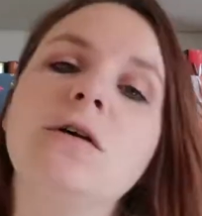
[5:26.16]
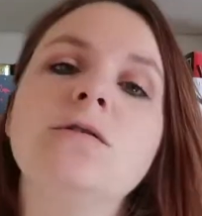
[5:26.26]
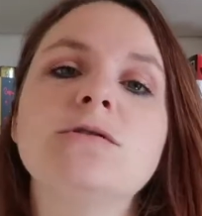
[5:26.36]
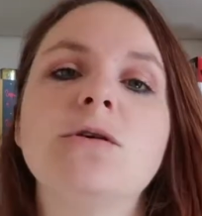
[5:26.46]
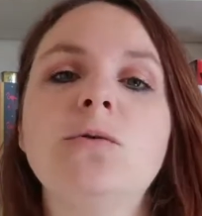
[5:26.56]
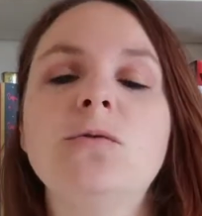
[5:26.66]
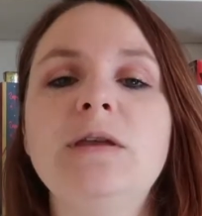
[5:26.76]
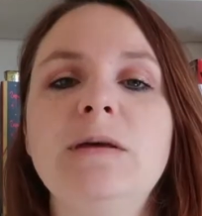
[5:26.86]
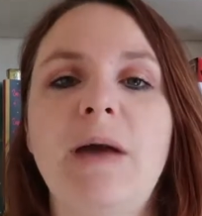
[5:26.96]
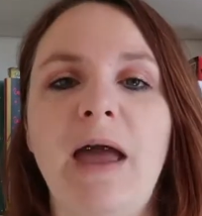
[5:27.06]
those are all
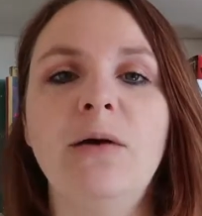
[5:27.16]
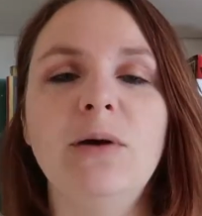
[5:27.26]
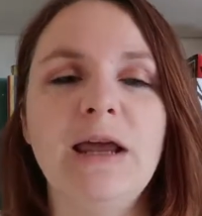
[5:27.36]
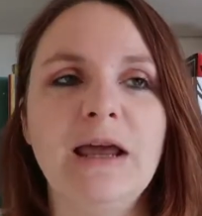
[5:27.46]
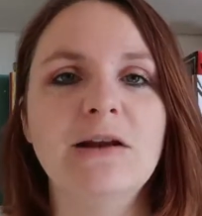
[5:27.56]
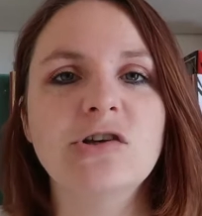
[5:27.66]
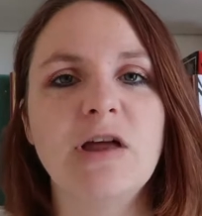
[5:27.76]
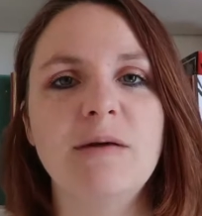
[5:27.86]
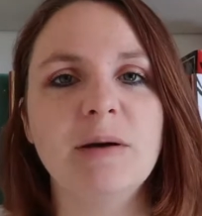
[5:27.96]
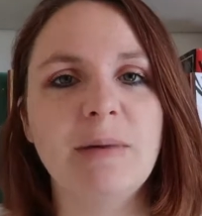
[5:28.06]
the Penguin English
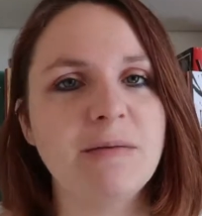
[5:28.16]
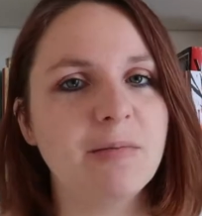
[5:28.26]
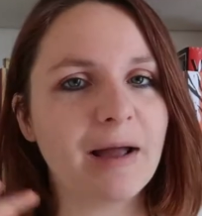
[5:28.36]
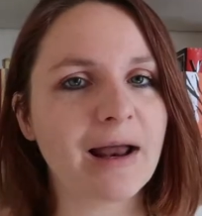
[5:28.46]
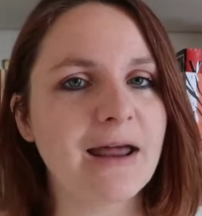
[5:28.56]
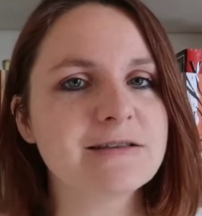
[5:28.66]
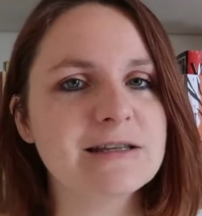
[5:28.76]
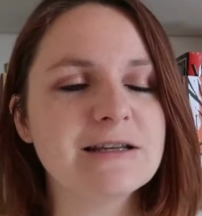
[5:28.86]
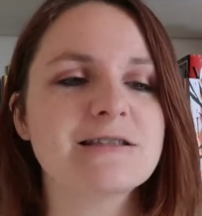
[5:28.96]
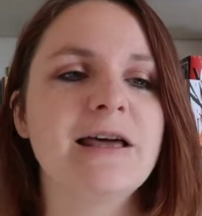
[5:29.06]
Library paperback
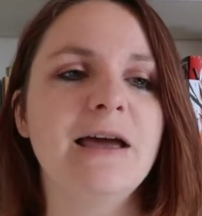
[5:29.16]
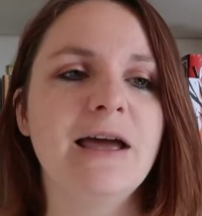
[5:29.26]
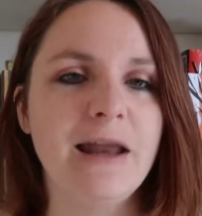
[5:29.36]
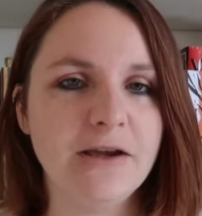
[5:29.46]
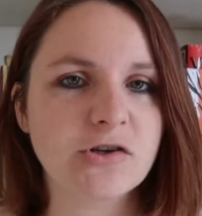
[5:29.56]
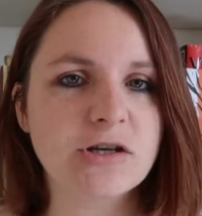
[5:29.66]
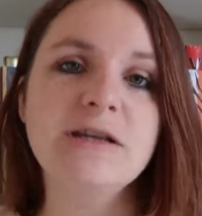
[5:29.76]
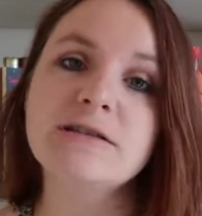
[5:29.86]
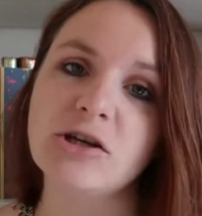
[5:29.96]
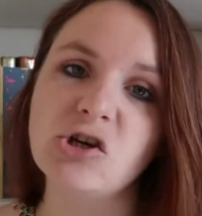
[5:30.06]
classics. That collection
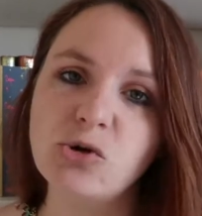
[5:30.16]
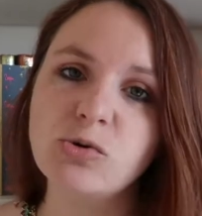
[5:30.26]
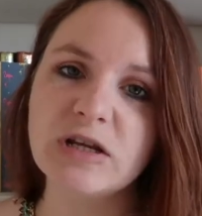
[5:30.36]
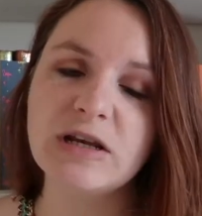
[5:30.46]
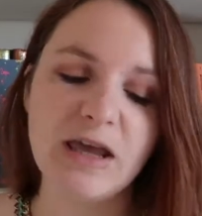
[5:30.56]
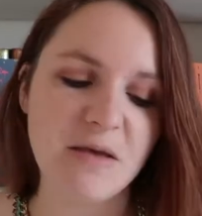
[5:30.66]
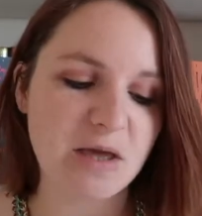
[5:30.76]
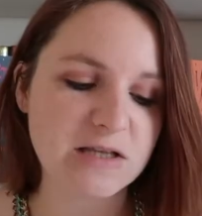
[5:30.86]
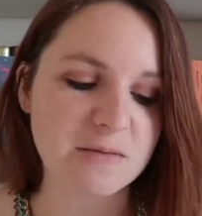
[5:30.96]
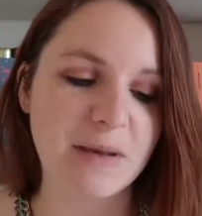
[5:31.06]
is a shorter name.
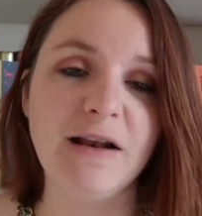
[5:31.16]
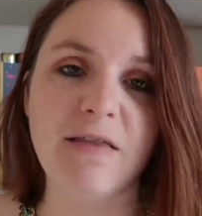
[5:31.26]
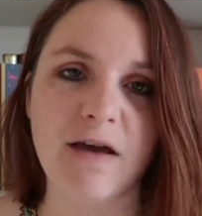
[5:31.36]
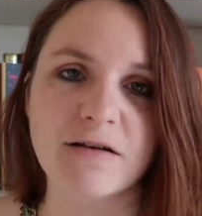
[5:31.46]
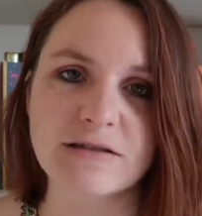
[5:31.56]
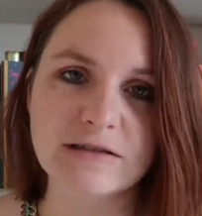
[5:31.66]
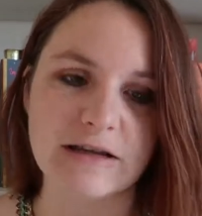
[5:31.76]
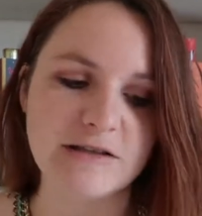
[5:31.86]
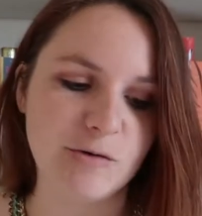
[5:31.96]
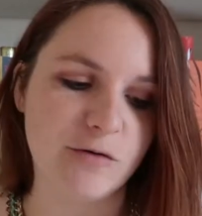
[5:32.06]
It's a pain in the ass to
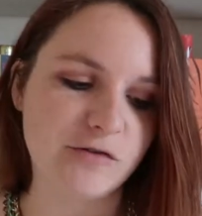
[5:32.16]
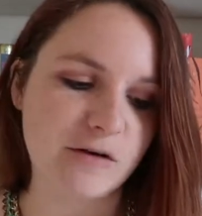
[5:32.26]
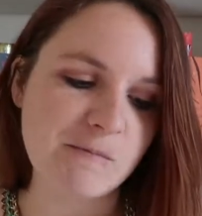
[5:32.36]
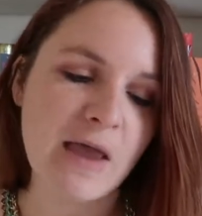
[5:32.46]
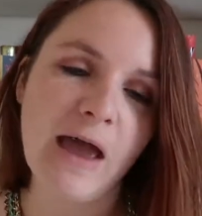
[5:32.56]
say so often.